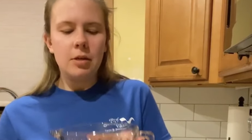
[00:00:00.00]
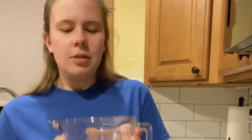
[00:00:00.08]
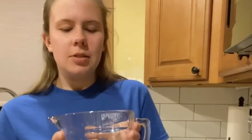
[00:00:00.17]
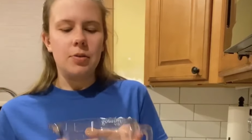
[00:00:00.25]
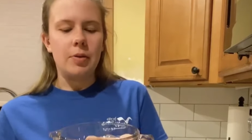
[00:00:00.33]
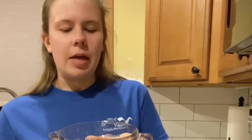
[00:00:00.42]

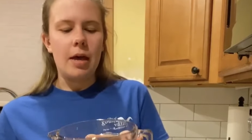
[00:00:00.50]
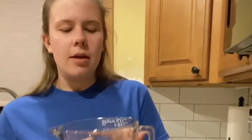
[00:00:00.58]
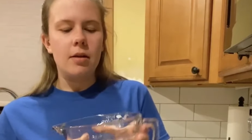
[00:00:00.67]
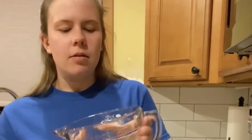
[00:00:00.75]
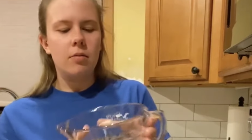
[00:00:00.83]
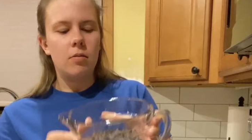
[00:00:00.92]
So
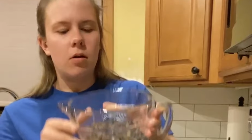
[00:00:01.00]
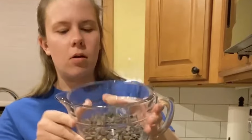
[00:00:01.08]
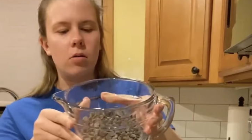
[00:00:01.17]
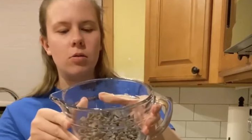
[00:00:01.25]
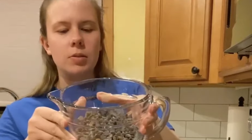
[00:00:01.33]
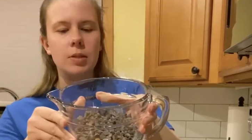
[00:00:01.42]
again,
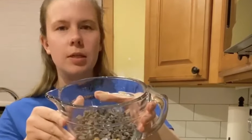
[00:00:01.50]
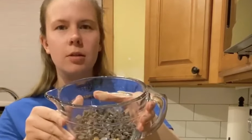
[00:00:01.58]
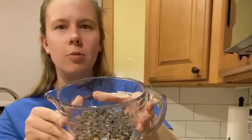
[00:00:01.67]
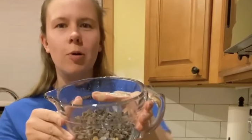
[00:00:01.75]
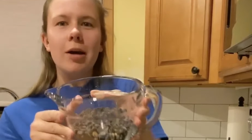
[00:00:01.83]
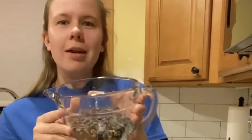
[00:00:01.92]
all goes
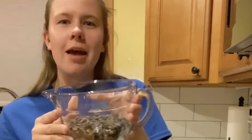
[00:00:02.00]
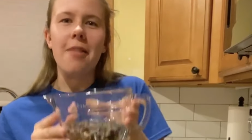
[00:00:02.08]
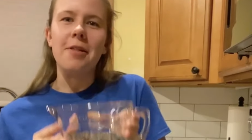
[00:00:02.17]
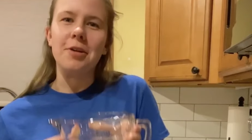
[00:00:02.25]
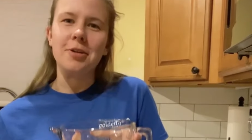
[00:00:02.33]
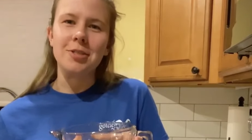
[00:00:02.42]
into one, and
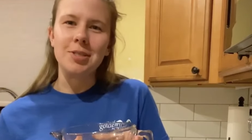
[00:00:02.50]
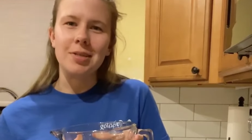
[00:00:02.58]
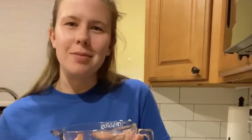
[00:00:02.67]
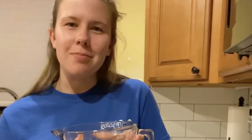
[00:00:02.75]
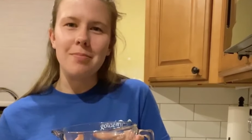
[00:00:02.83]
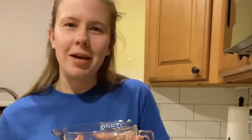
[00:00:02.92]
then you're just
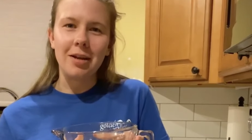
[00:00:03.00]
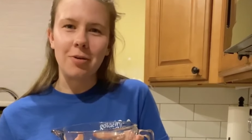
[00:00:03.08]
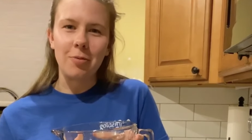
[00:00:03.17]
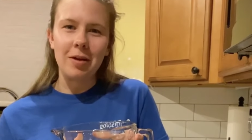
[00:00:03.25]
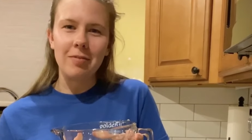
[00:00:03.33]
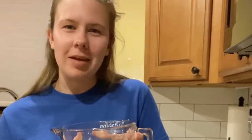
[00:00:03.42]
gonna
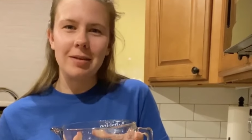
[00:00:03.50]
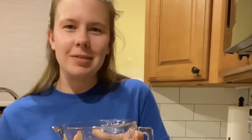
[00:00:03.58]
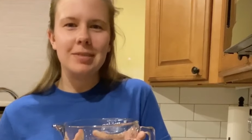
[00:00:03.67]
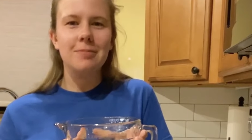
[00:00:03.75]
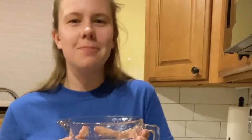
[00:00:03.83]
microwave it.